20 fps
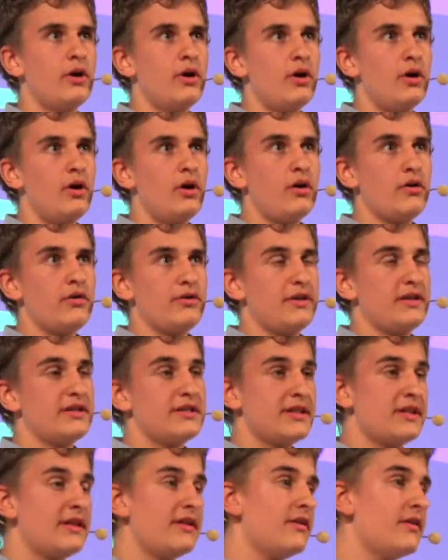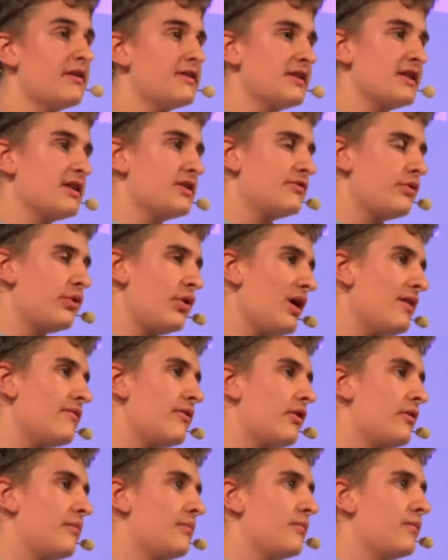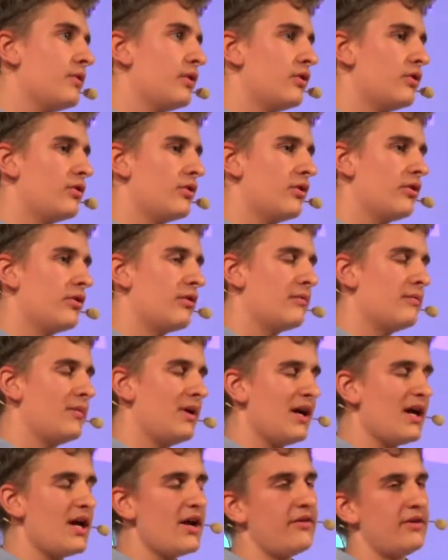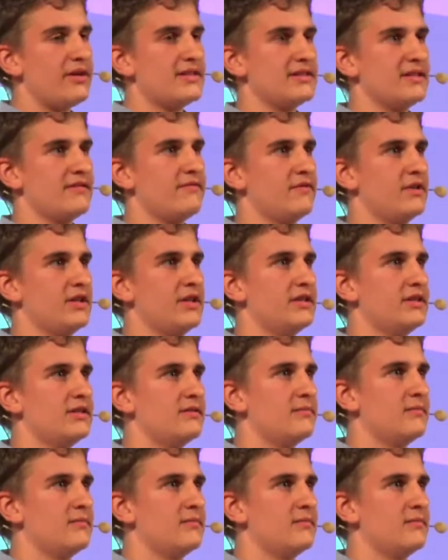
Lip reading: Earth is here since forever, or air is infinite,